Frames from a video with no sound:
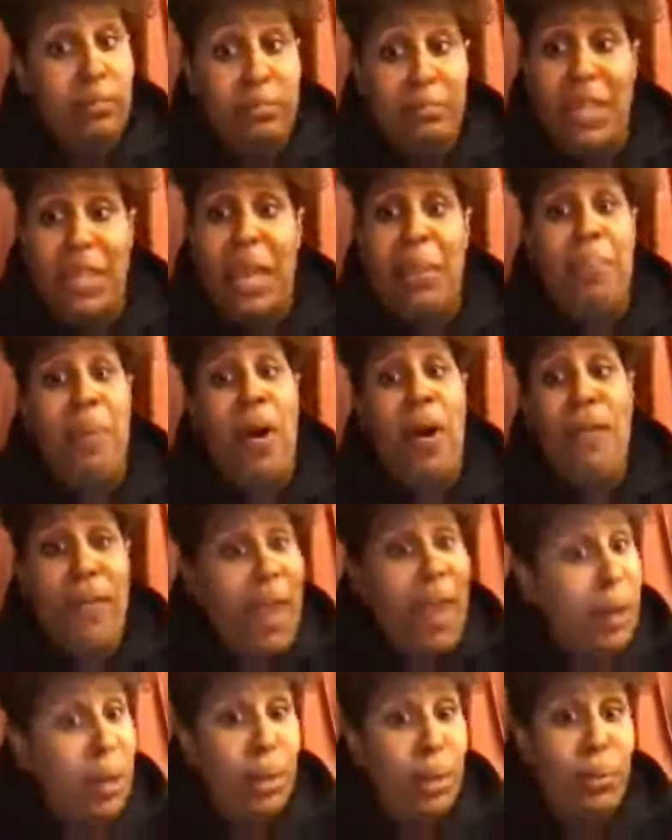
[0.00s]
They both
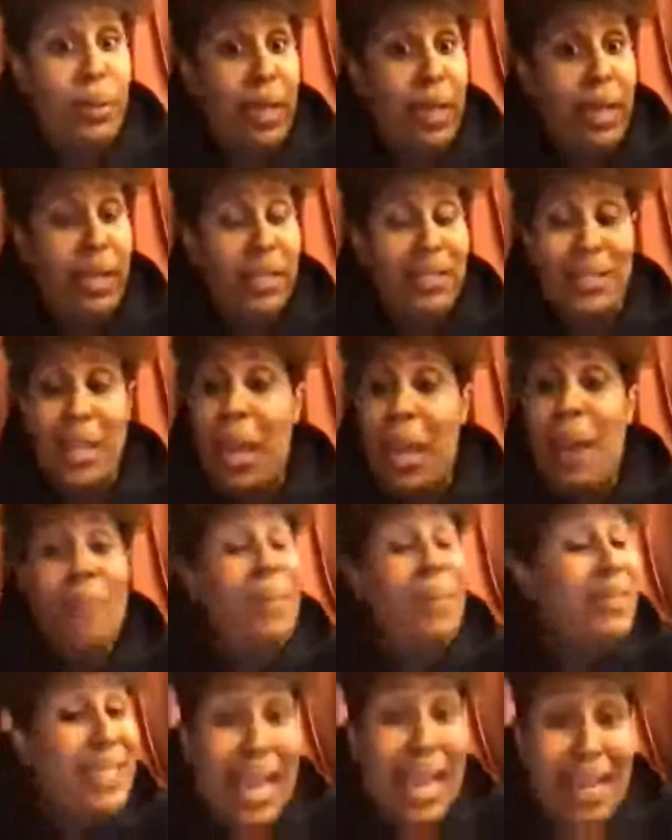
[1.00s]
had little kids,
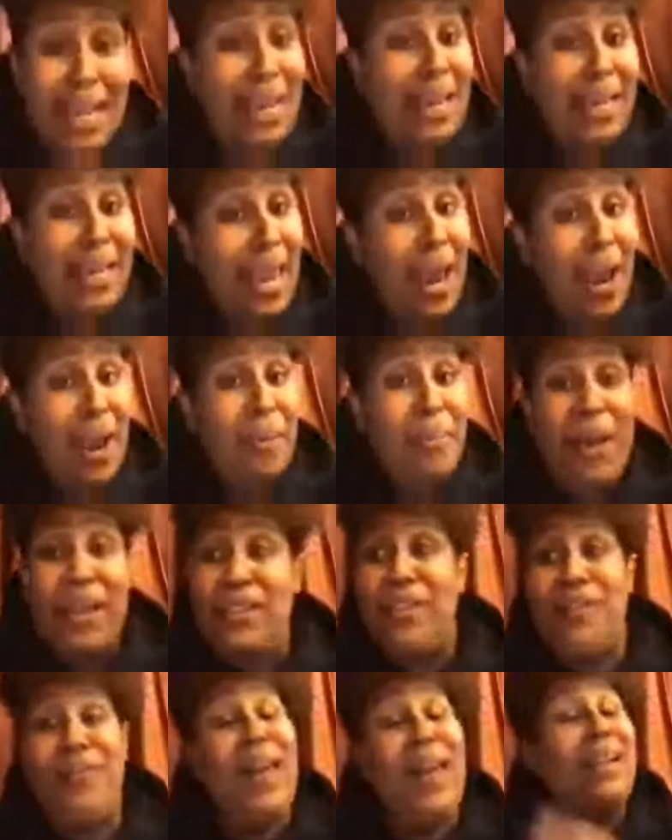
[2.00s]
but they didn't care
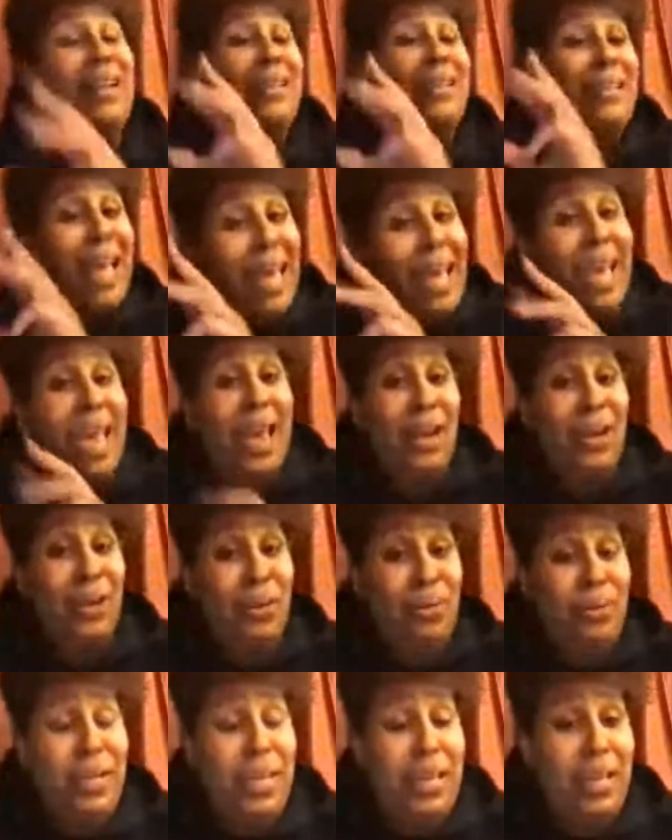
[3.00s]
about the fact that they had
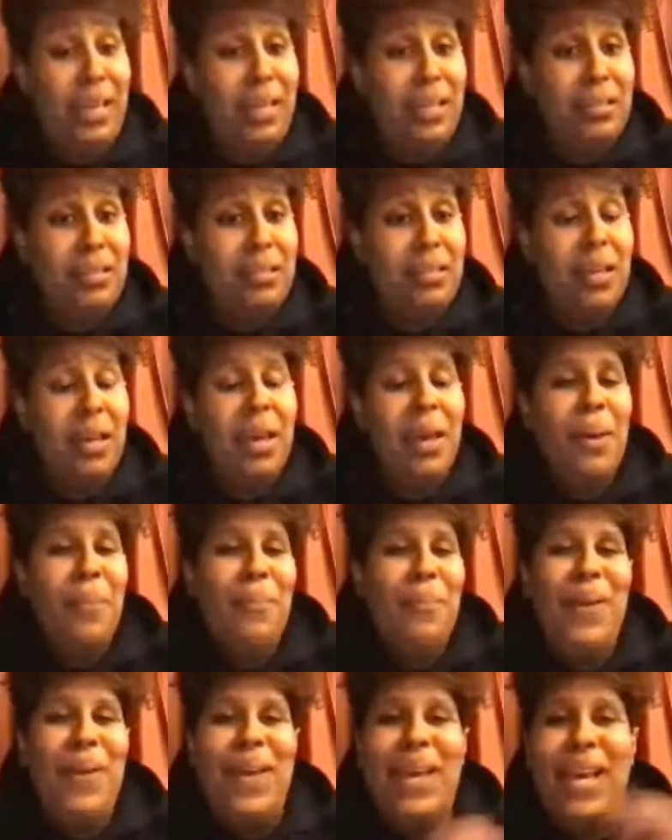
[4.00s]
little kids
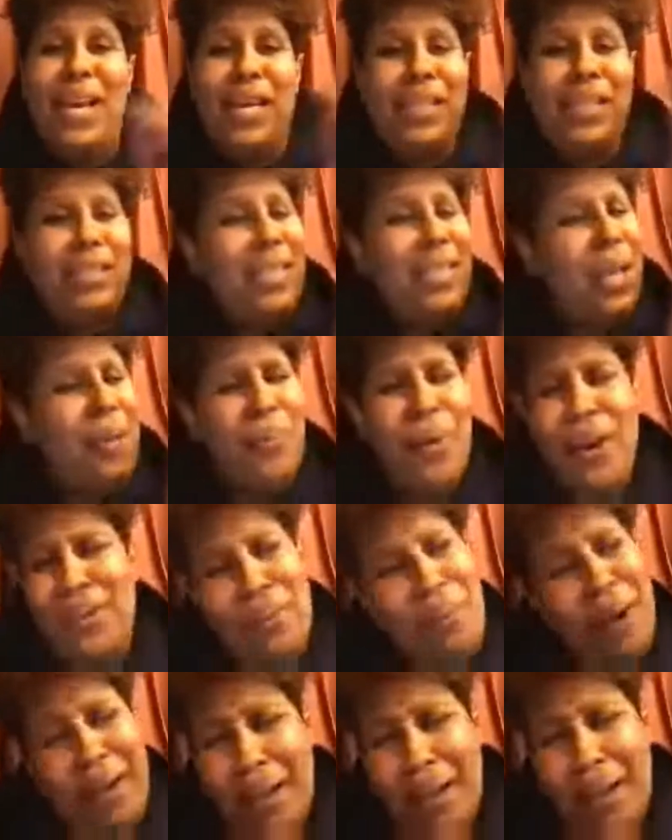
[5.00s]
because they weren't the
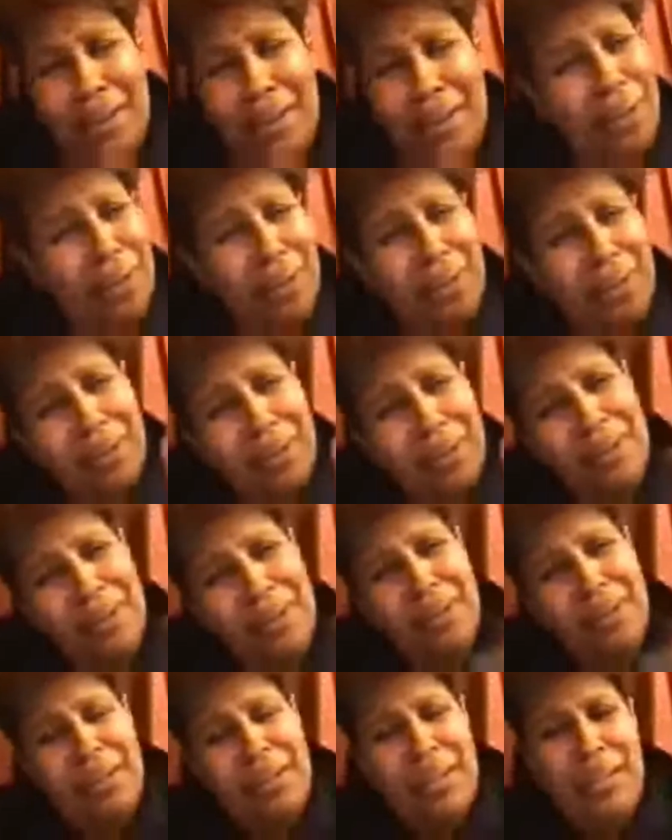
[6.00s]
right color.
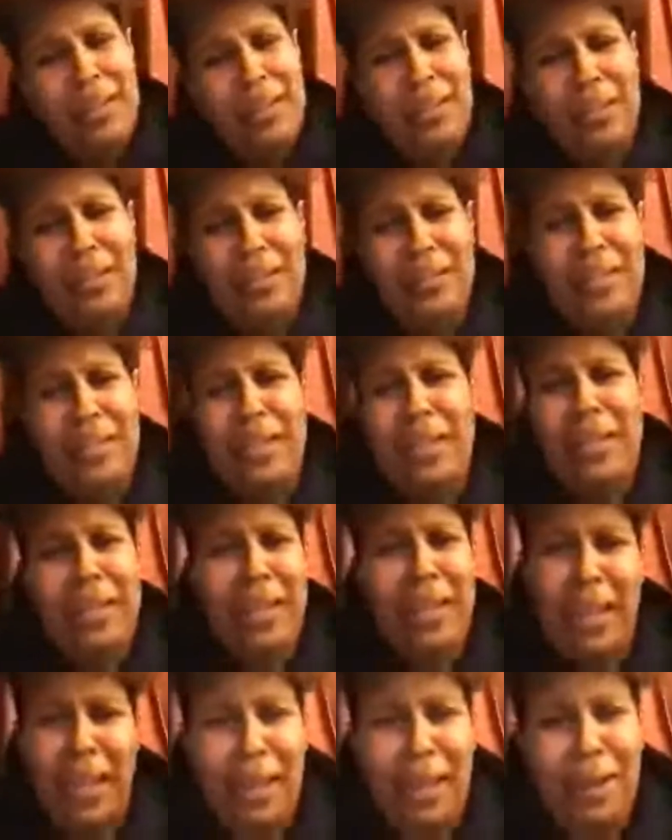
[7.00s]
They
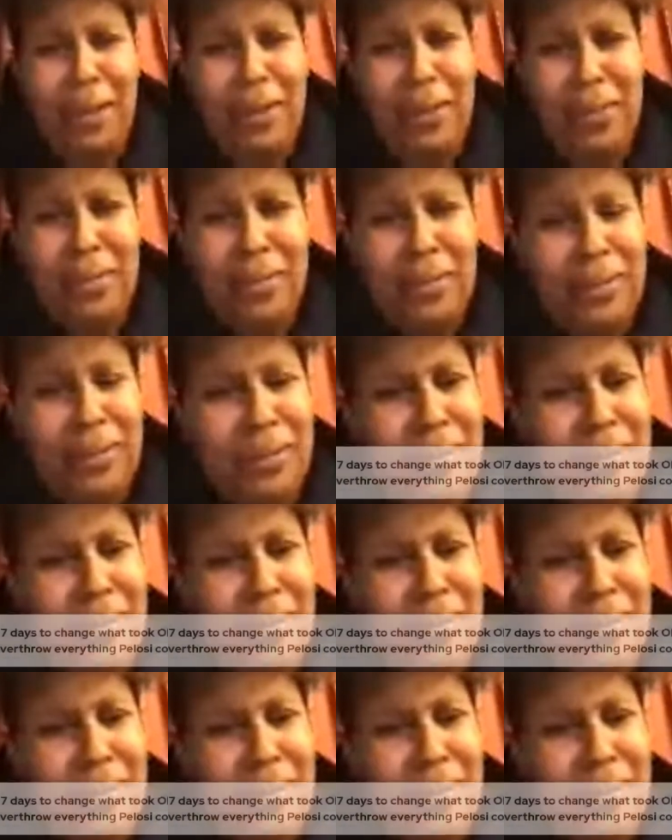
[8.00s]
didn't care.